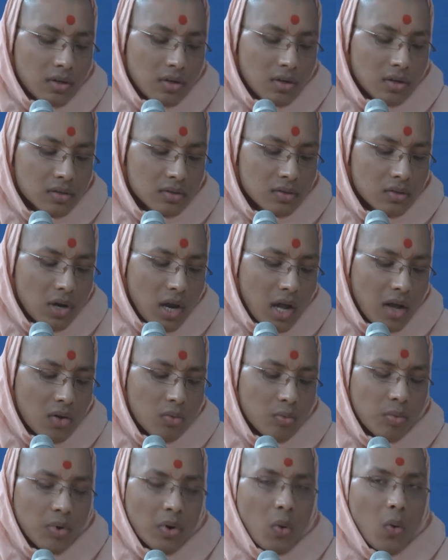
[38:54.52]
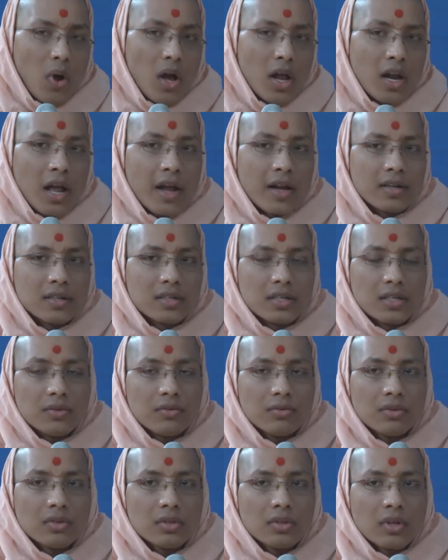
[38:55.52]
So now Bhagwan had
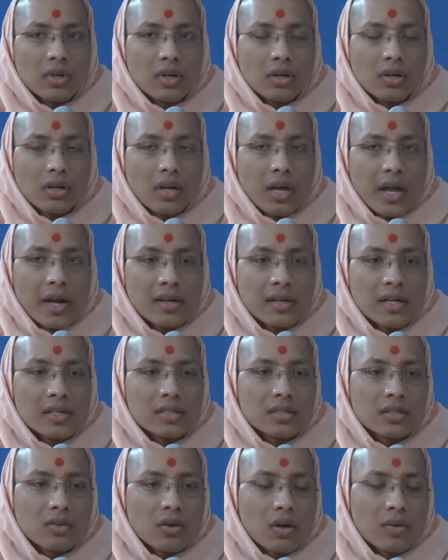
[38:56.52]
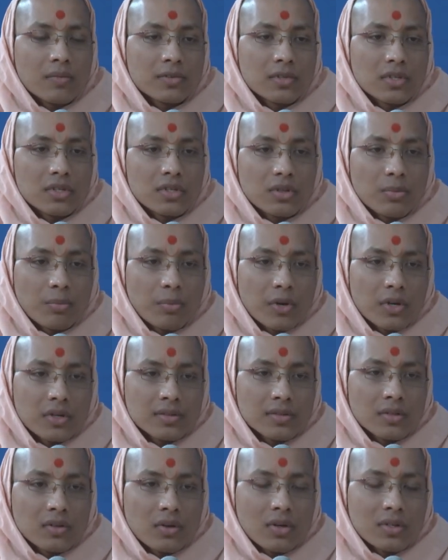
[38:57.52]
given the characteristic of such a
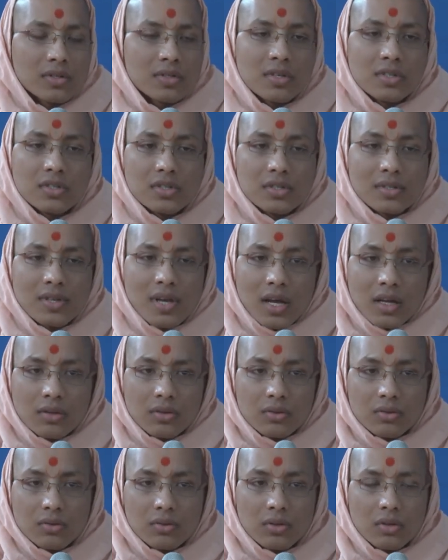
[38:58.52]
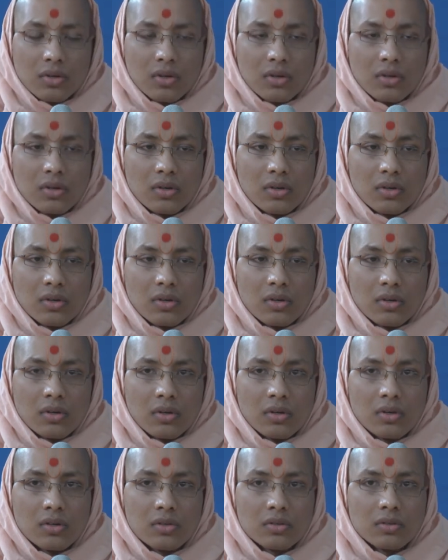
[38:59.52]
person or such a sadhu
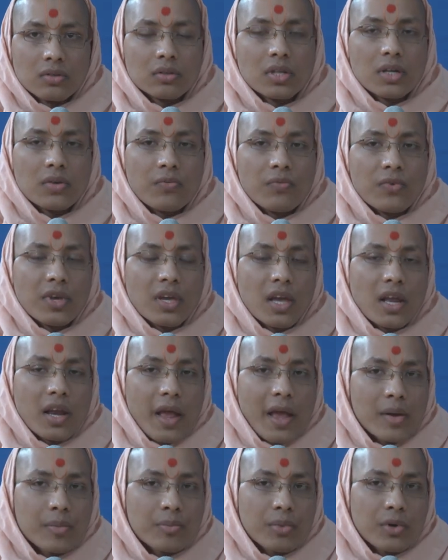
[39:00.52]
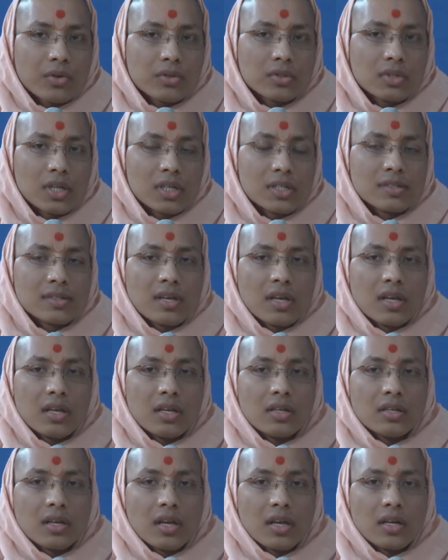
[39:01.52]
so that we can approach that
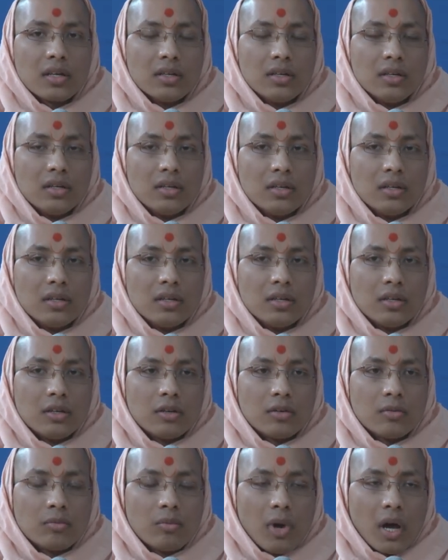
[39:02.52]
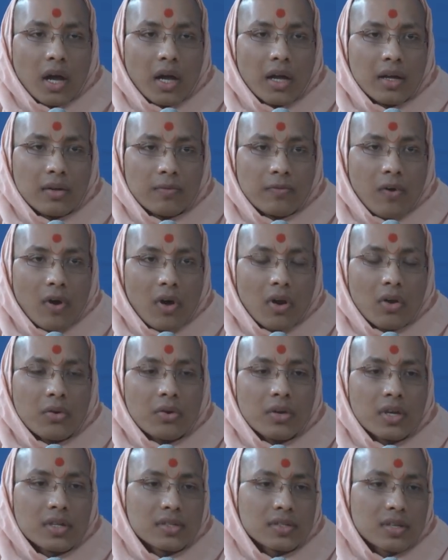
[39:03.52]
saint and by following his